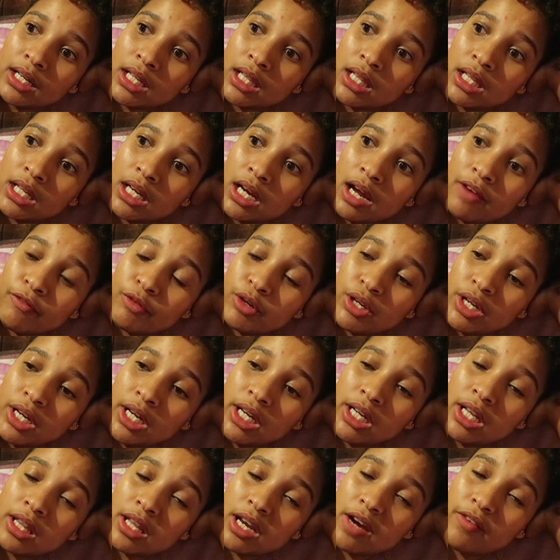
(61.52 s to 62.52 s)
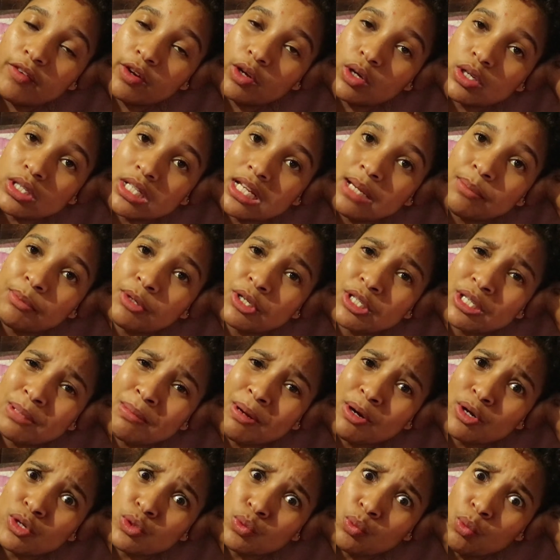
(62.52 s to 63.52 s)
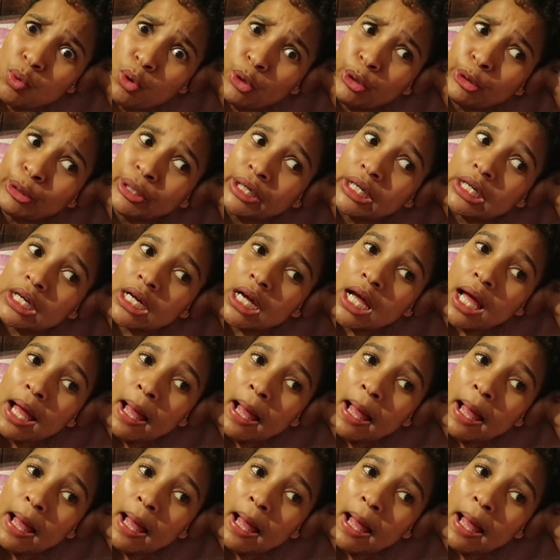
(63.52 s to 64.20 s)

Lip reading: and then I have to eat and then I have to go sleep because tomorrow's work.